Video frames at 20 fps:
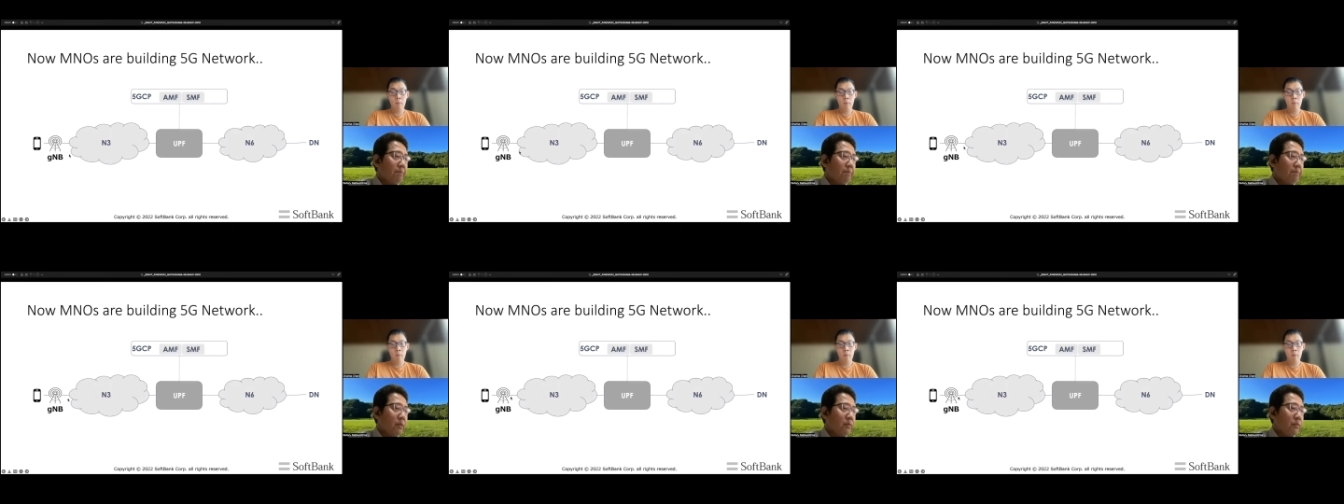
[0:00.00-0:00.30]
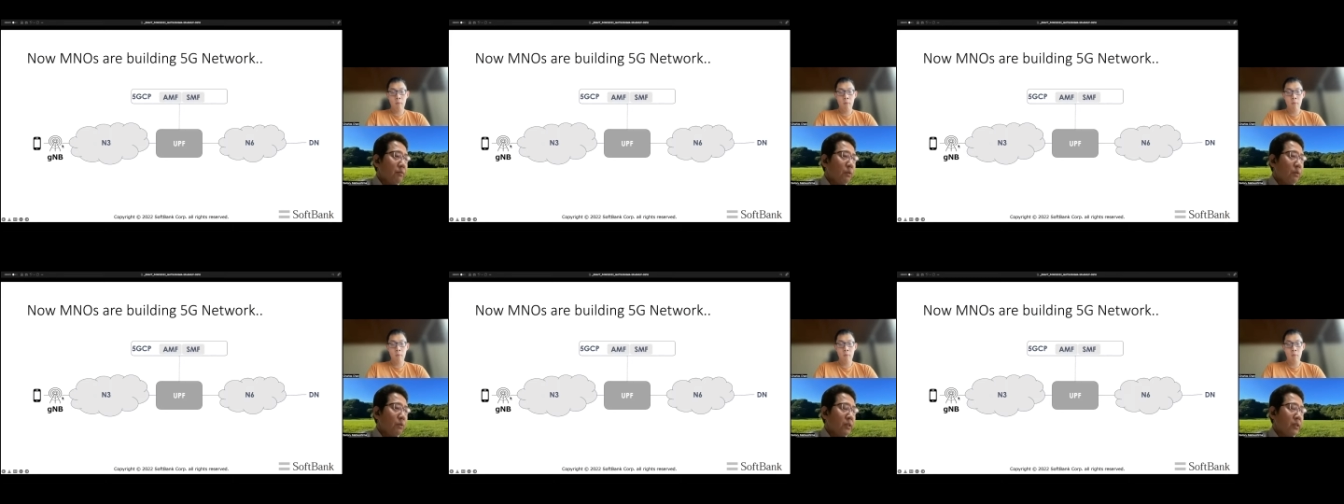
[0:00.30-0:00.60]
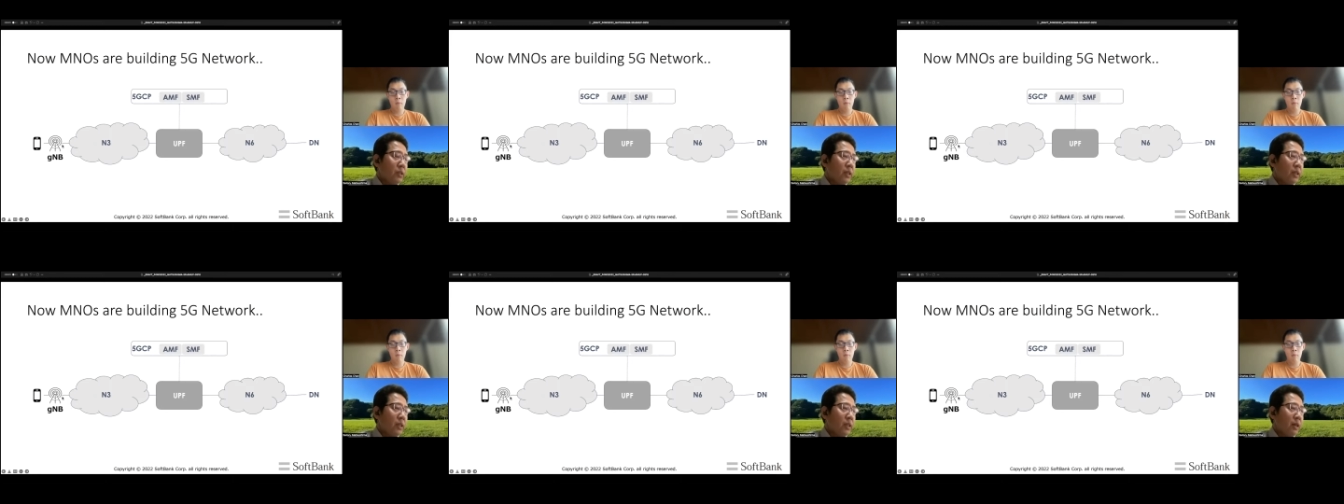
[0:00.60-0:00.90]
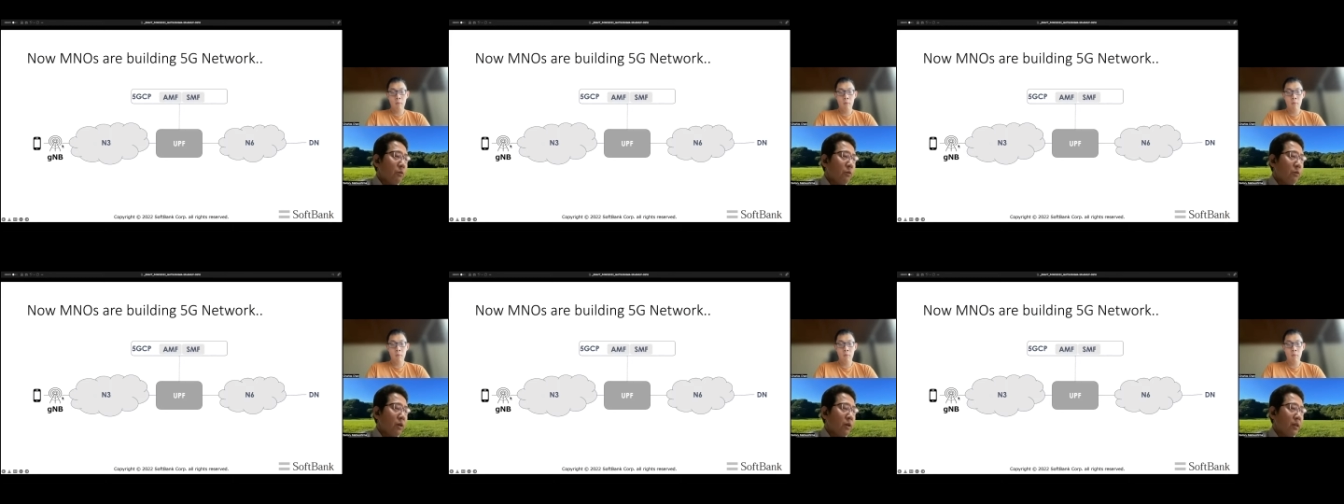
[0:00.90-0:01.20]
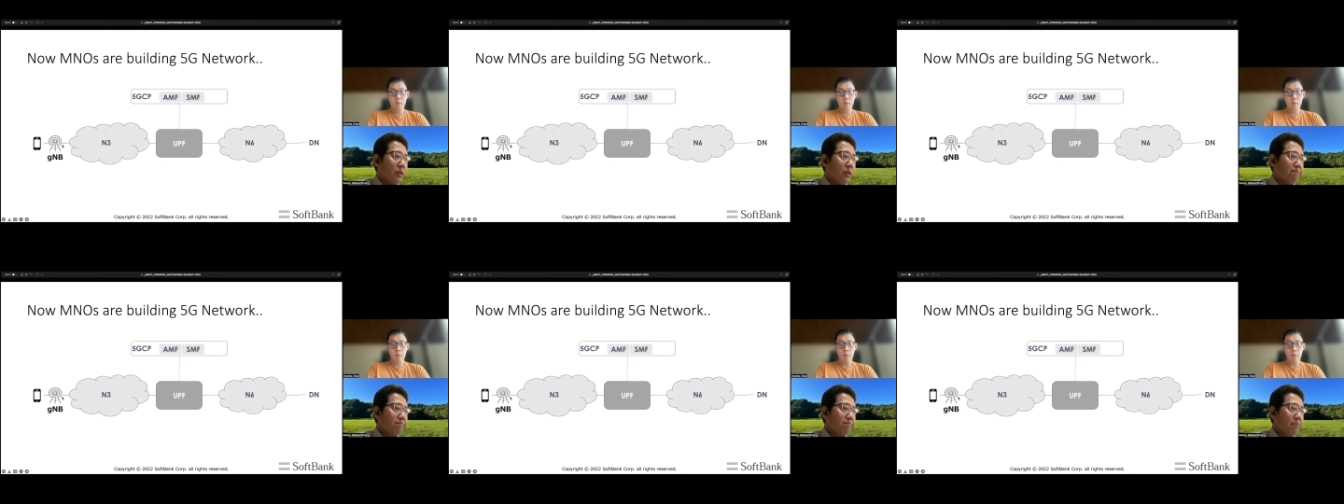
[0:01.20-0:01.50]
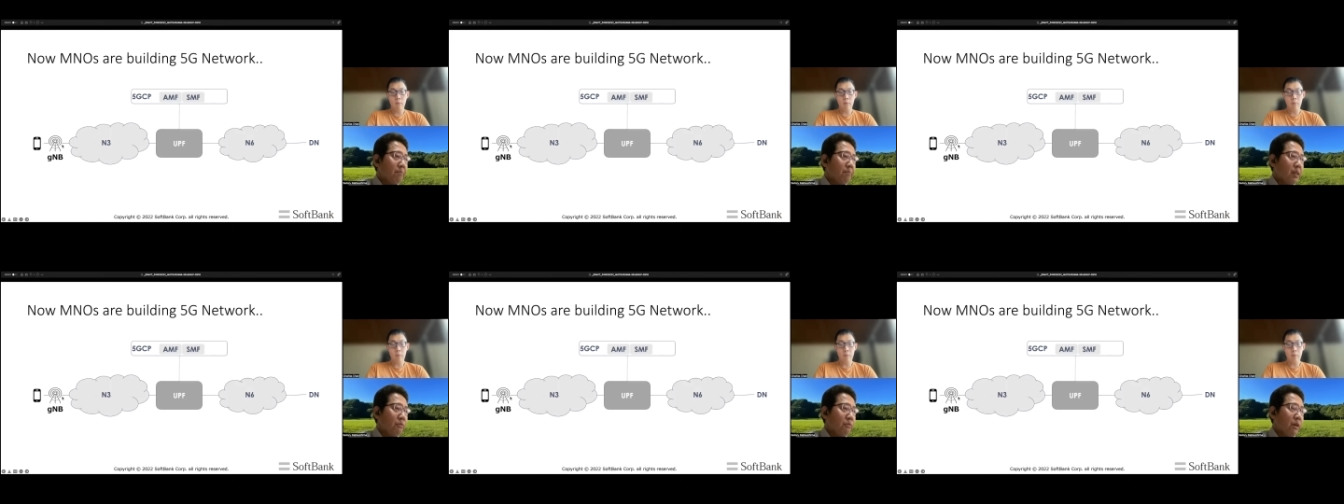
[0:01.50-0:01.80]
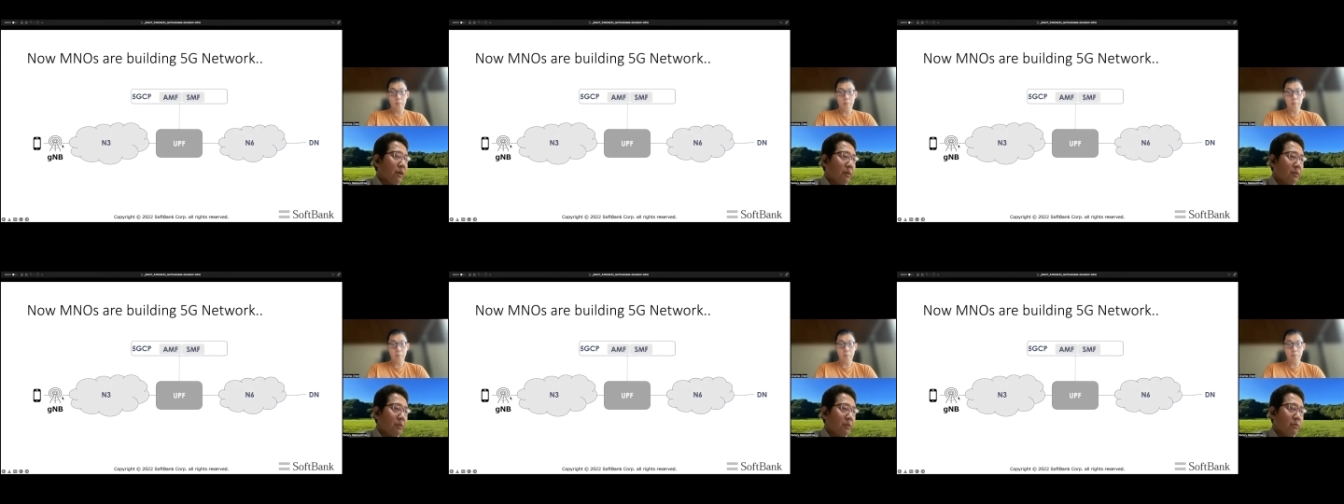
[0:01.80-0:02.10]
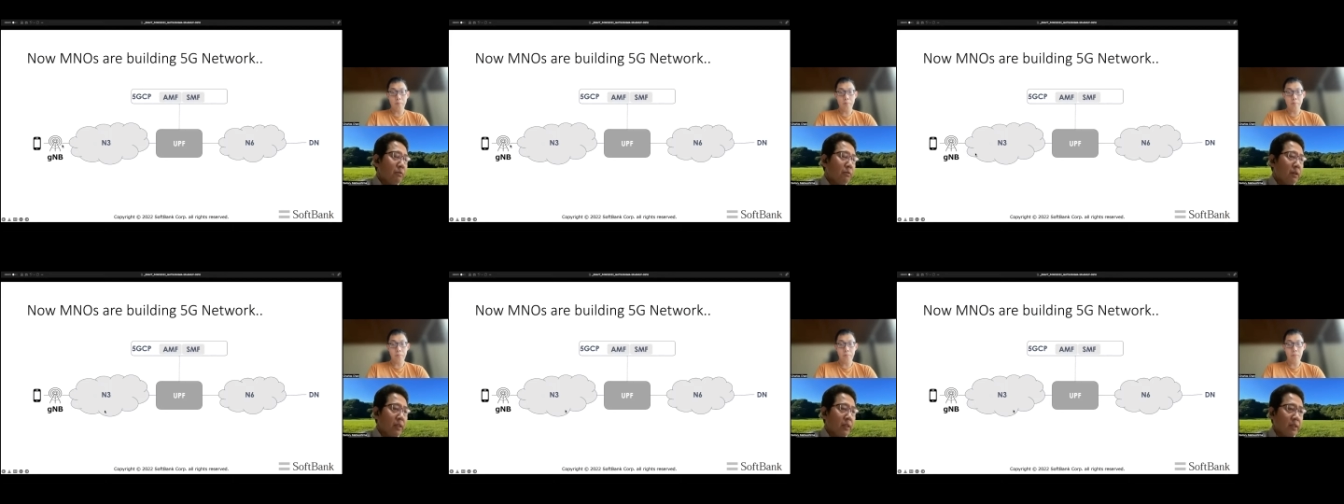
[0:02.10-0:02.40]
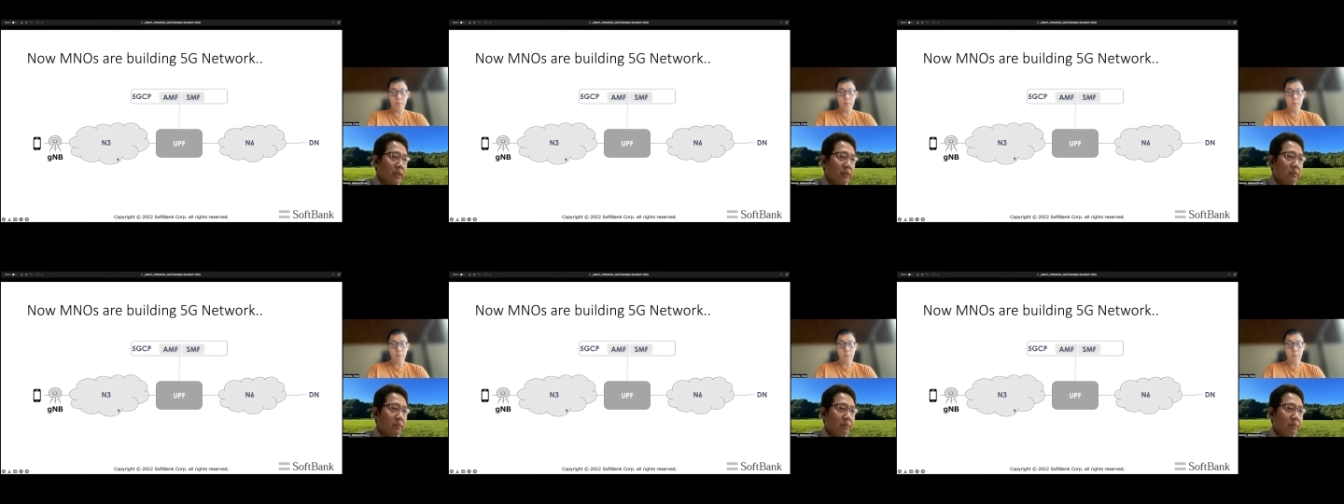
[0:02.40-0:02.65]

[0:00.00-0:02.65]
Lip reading: for the our 5G client.